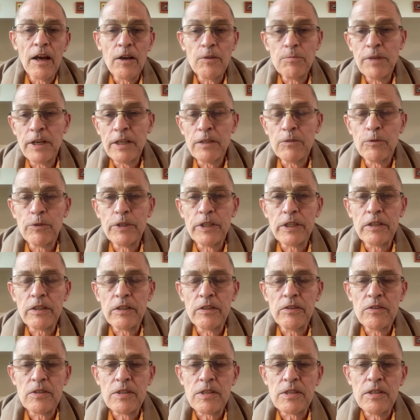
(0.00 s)
how might we
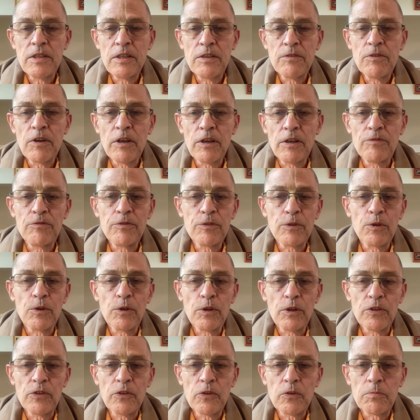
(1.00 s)
conceive of
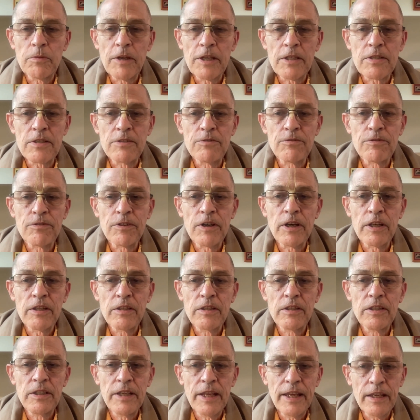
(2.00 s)
or specify
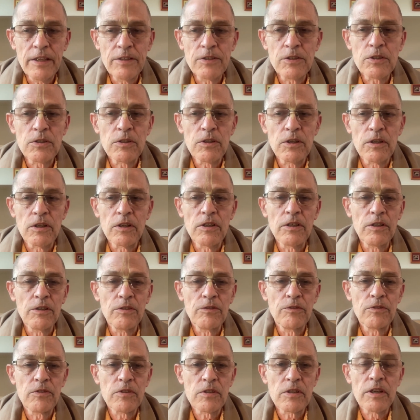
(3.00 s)
the nature
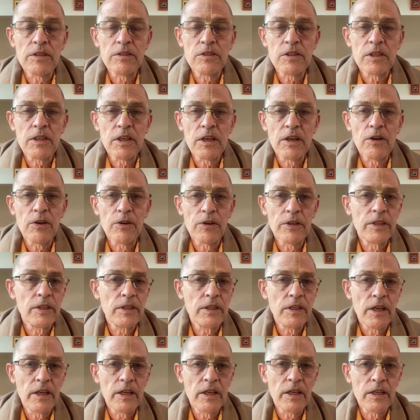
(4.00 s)
of such
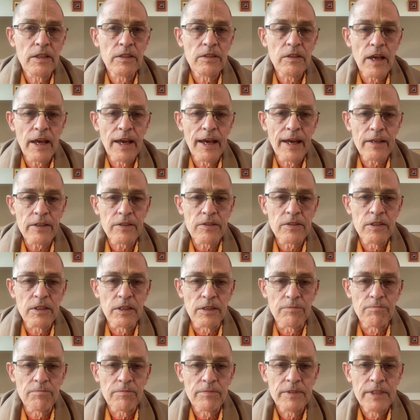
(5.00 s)
caring and
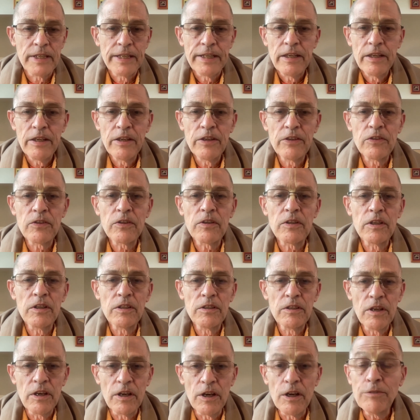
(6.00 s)
acting? Is it
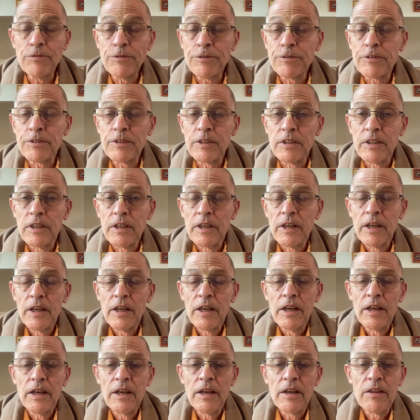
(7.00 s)
enough
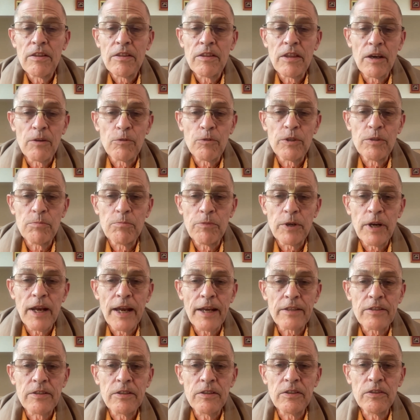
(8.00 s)
that we
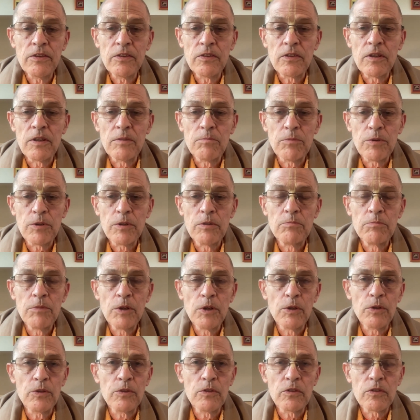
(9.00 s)
practice and
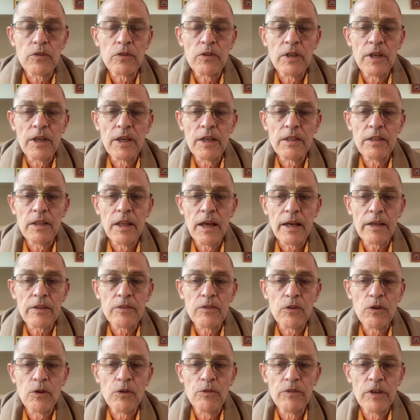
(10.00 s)
promote a
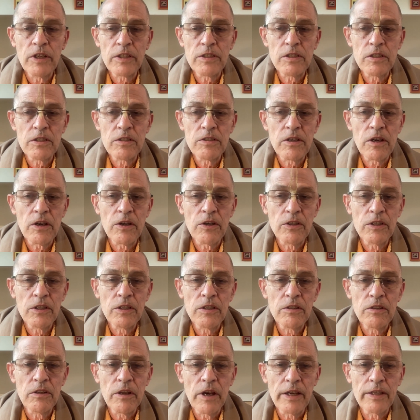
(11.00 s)
lacto
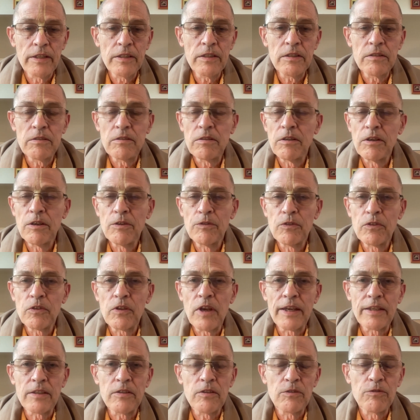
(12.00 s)
vegetarian diet of
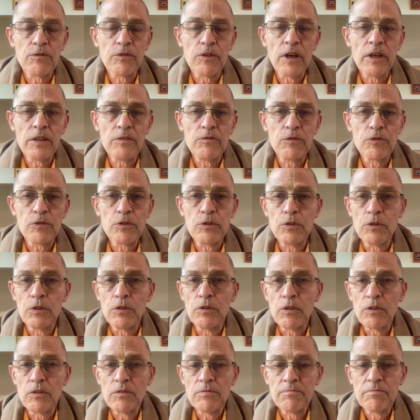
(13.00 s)
sanctified
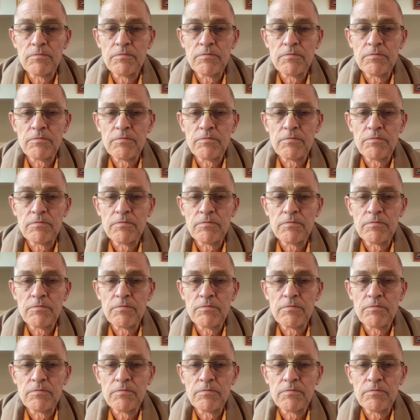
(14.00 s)
food?